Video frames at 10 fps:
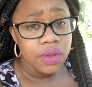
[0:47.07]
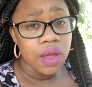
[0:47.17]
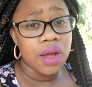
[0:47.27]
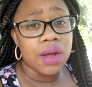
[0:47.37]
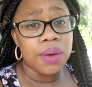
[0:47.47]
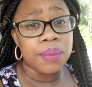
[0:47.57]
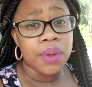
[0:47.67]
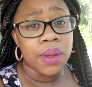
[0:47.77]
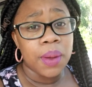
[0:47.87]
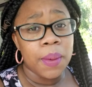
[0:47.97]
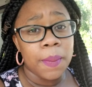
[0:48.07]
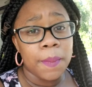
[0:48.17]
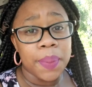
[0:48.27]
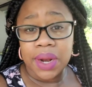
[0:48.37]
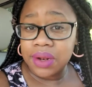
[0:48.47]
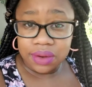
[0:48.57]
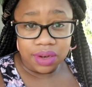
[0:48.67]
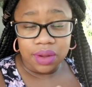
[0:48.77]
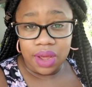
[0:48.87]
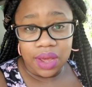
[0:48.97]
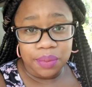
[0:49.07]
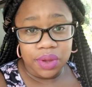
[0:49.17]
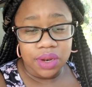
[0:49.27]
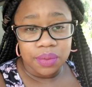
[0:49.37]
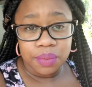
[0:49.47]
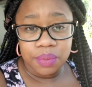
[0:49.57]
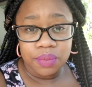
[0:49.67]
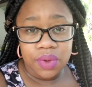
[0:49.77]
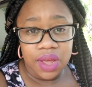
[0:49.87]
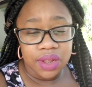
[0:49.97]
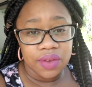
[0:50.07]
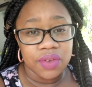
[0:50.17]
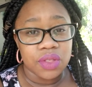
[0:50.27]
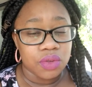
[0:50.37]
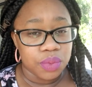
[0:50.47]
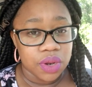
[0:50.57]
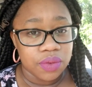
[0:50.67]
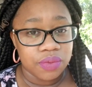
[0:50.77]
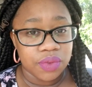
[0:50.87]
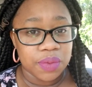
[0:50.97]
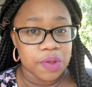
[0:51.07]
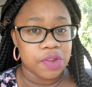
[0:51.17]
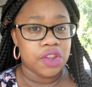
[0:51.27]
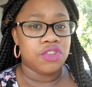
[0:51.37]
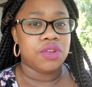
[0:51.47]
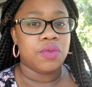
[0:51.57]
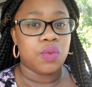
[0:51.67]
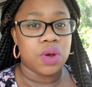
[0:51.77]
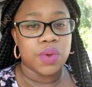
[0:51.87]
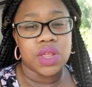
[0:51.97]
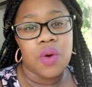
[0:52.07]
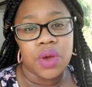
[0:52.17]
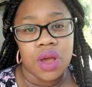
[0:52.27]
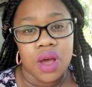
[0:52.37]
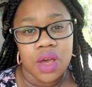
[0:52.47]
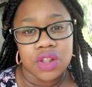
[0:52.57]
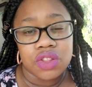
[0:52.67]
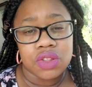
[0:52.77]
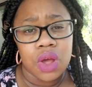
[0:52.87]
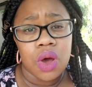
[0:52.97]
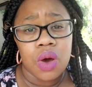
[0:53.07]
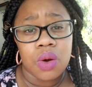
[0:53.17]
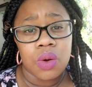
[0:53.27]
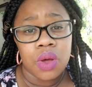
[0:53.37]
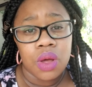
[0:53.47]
um, but i you know i am gonna kind of give you a little bit of explanation of what was going on so